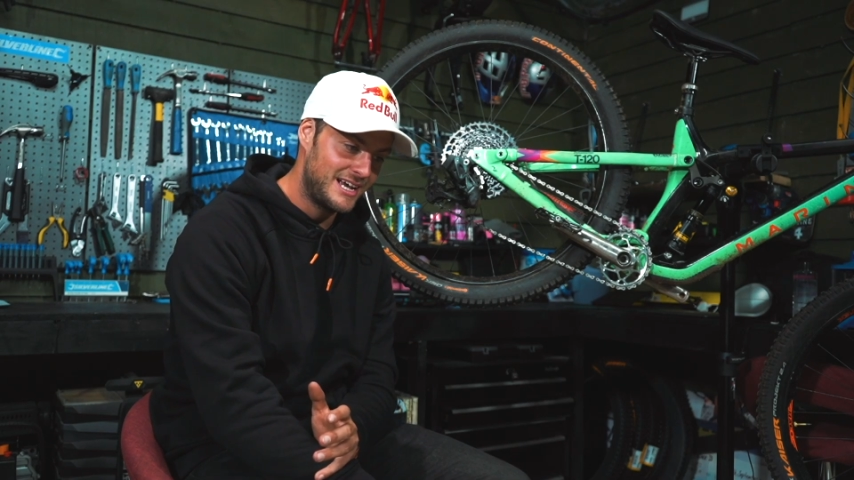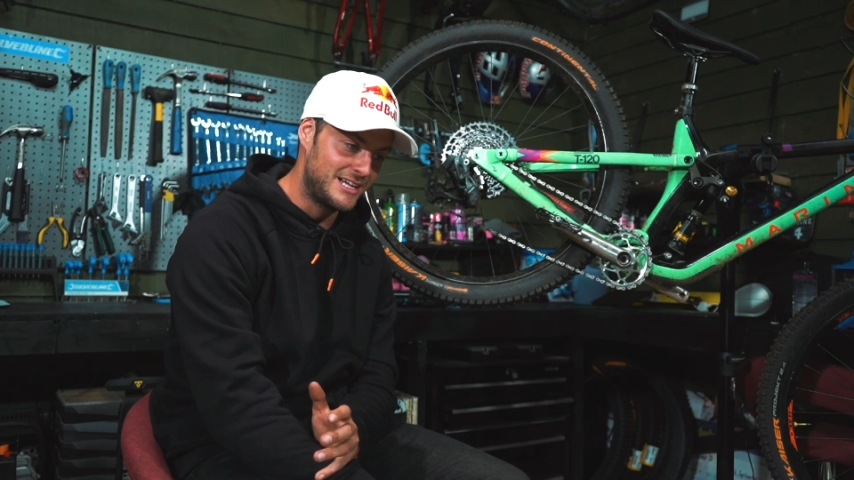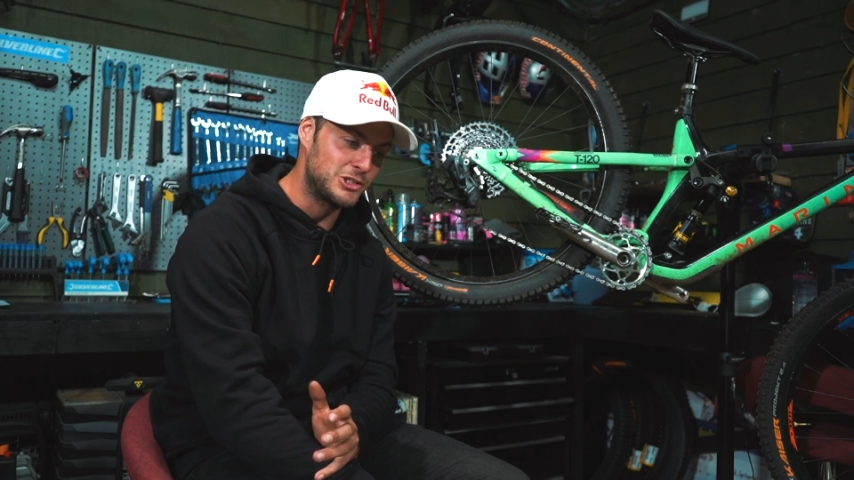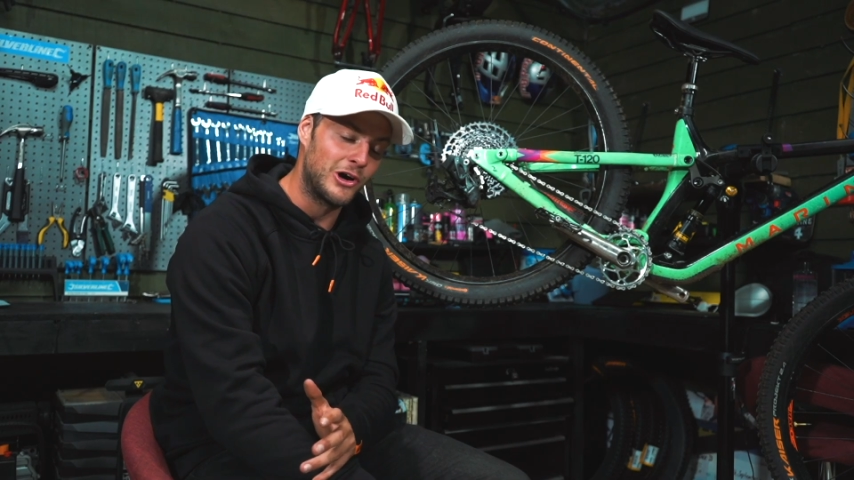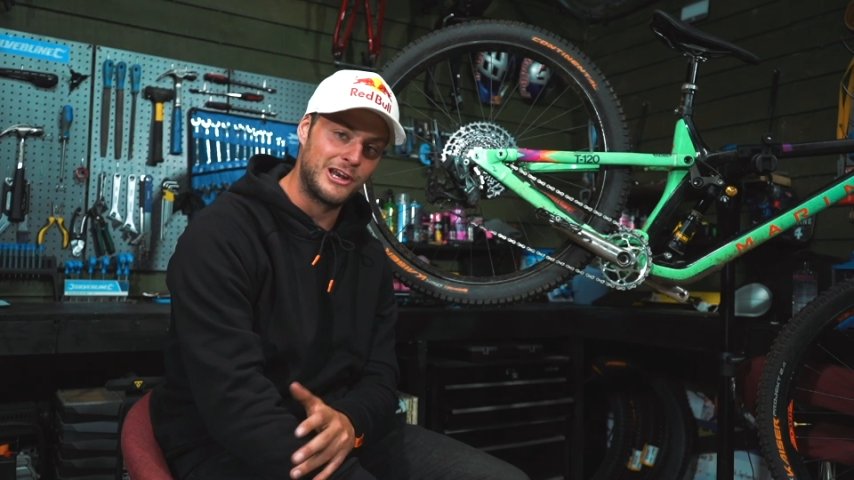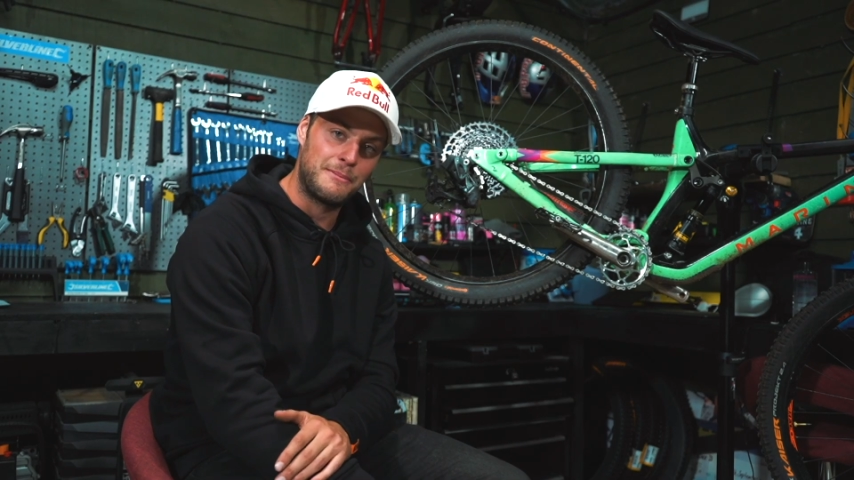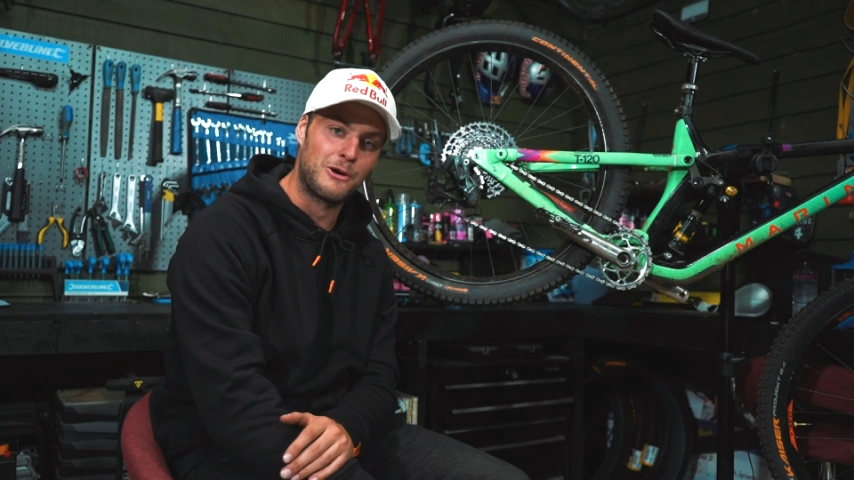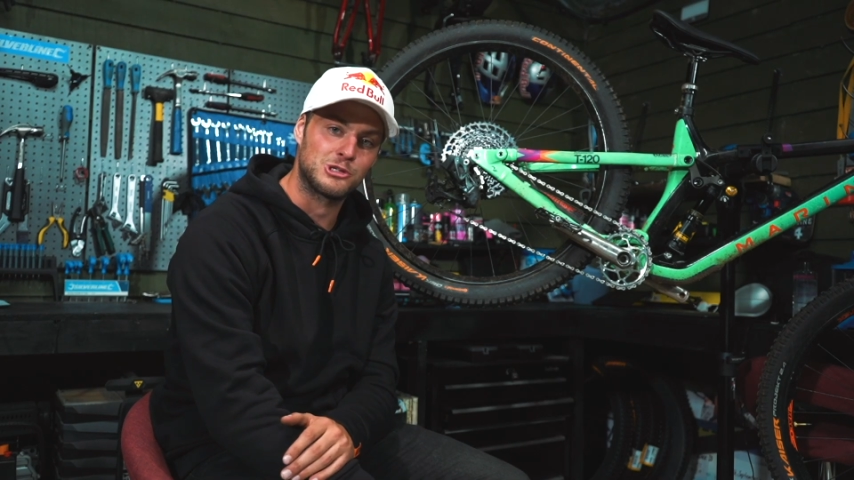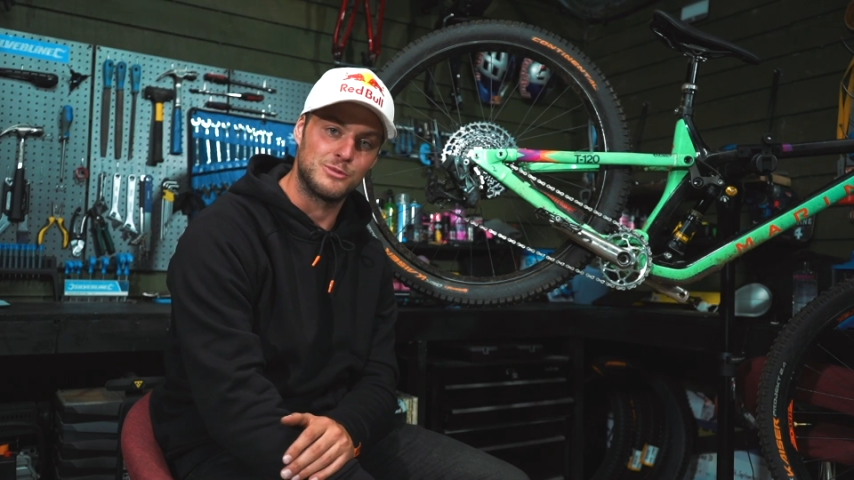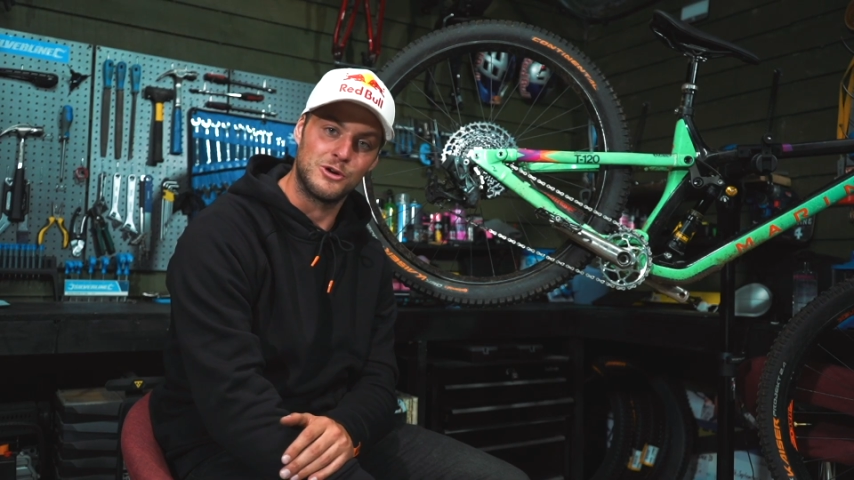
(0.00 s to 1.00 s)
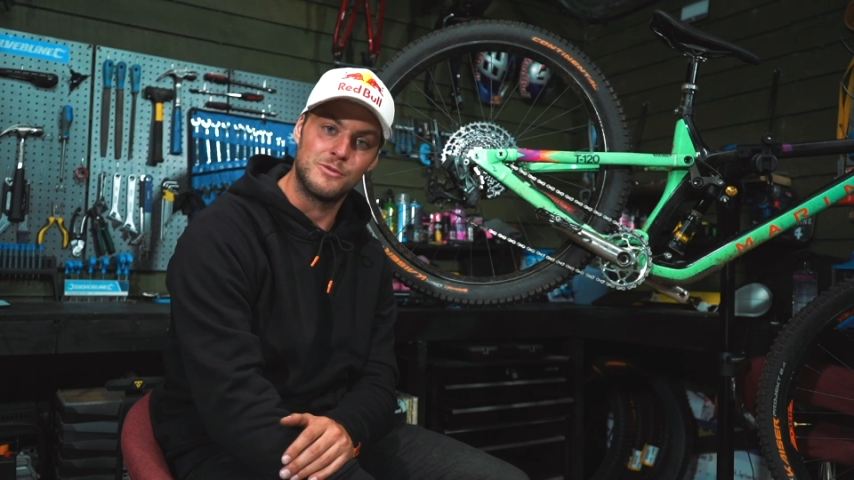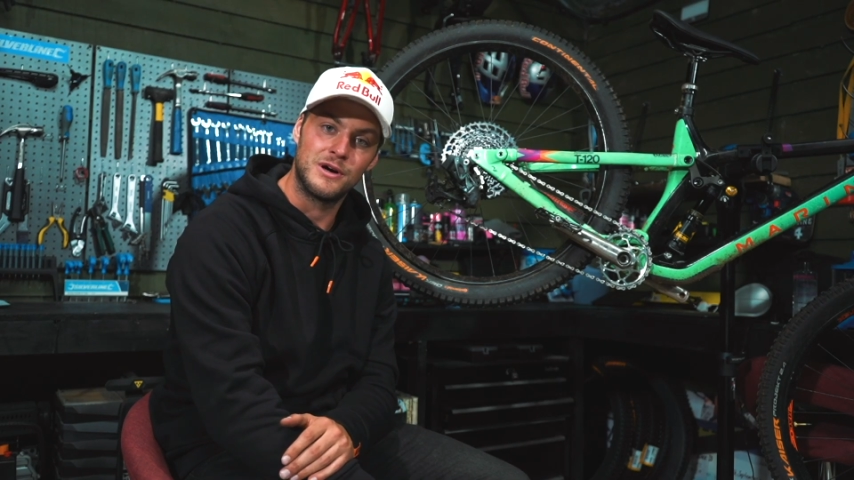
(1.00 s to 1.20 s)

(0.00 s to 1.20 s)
it's not only possible,